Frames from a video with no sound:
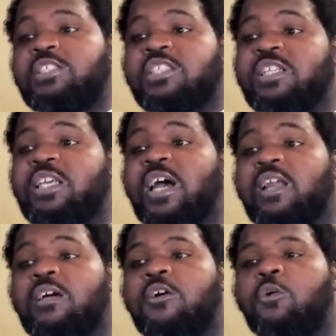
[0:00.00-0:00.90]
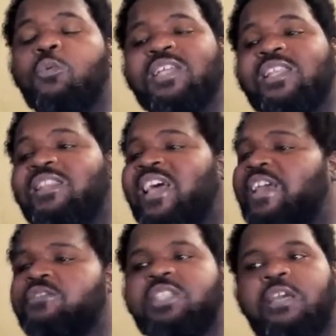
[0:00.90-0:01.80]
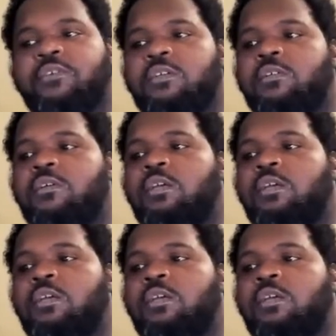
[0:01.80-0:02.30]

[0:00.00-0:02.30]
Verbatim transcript: Sundiata was a lifesaver.